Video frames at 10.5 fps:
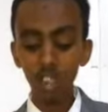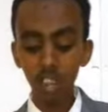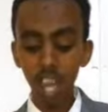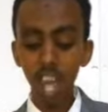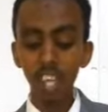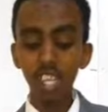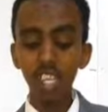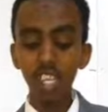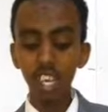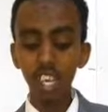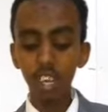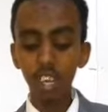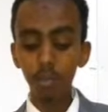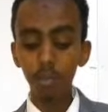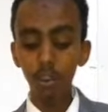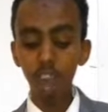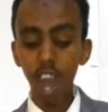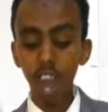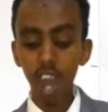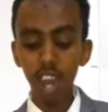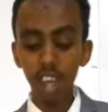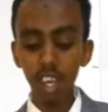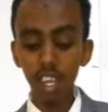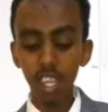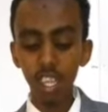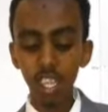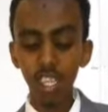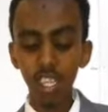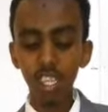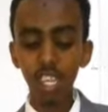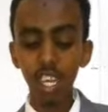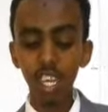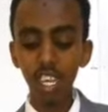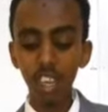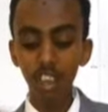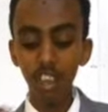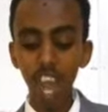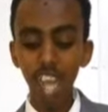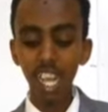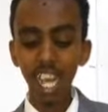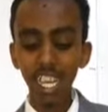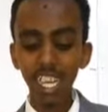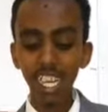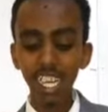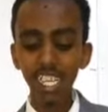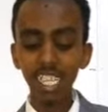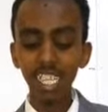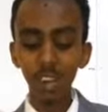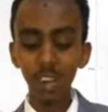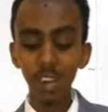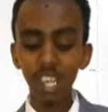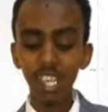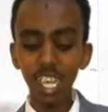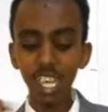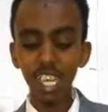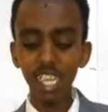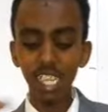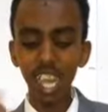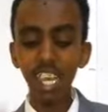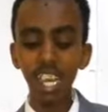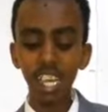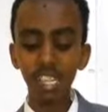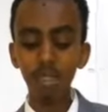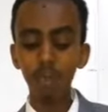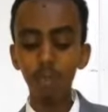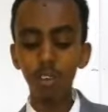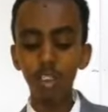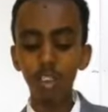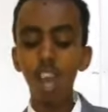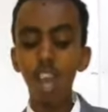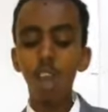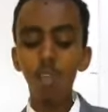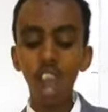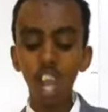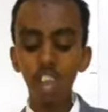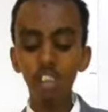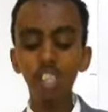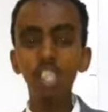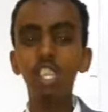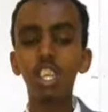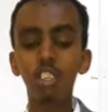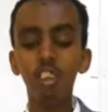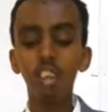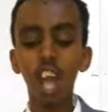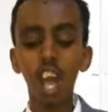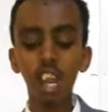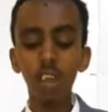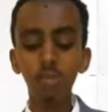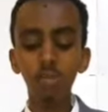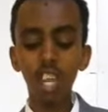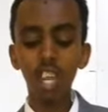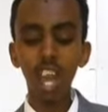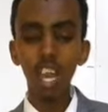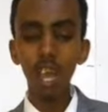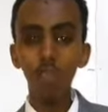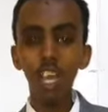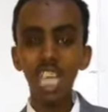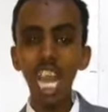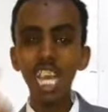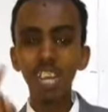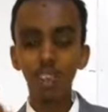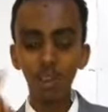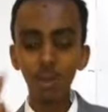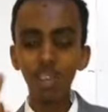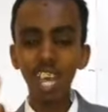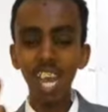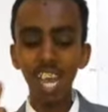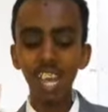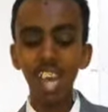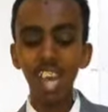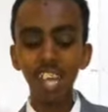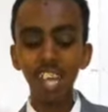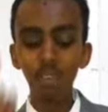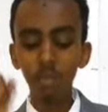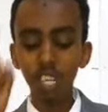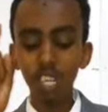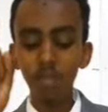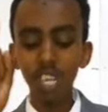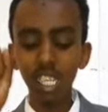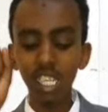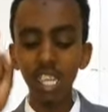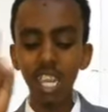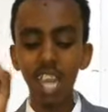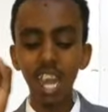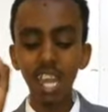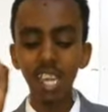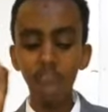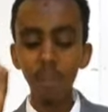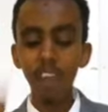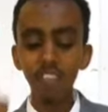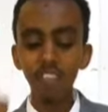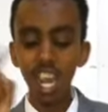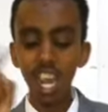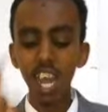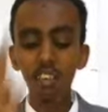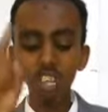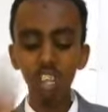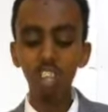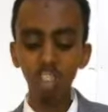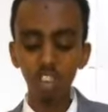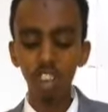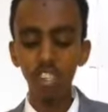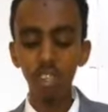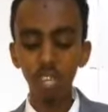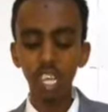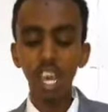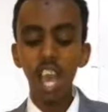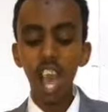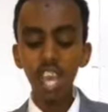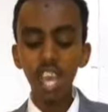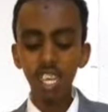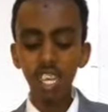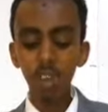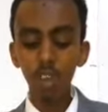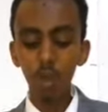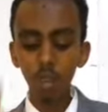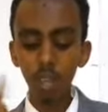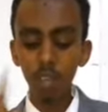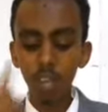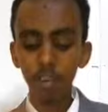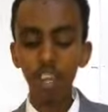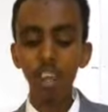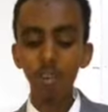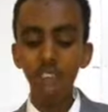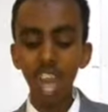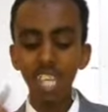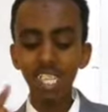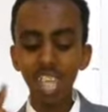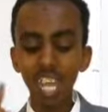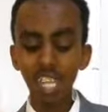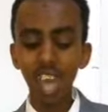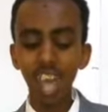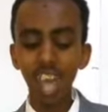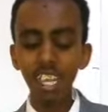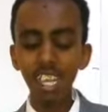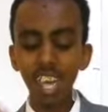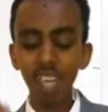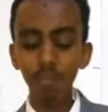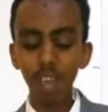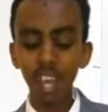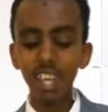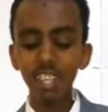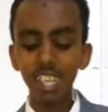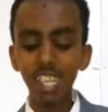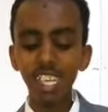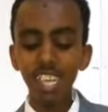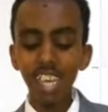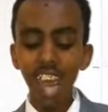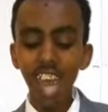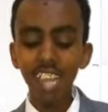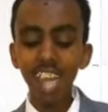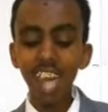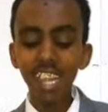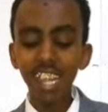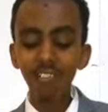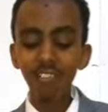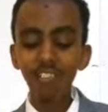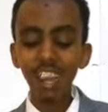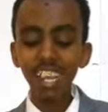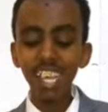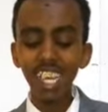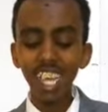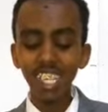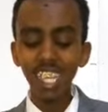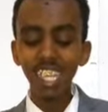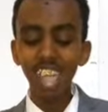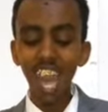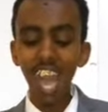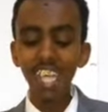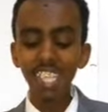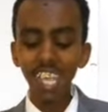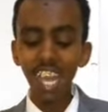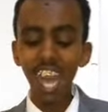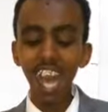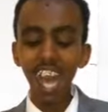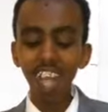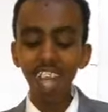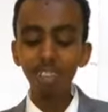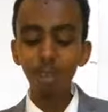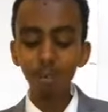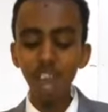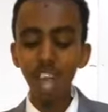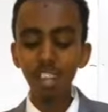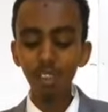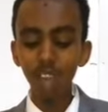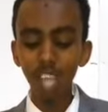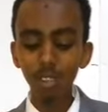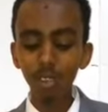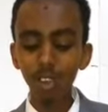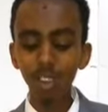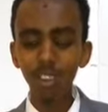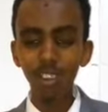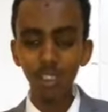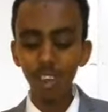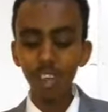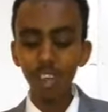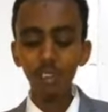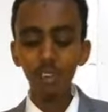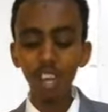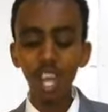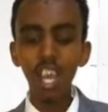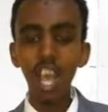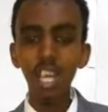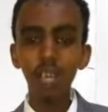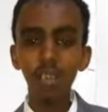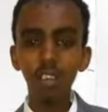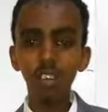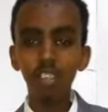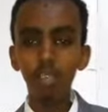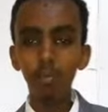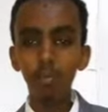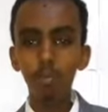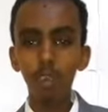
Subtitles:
So what is this trick? Well, it's a technique known as jam. No, not that kind of jam. This is actually a little fluency game based on a show that airs on BBC Radio. The reason it's called jam is because it's short for just a minute. This game has 3 stages. So here's how you play it.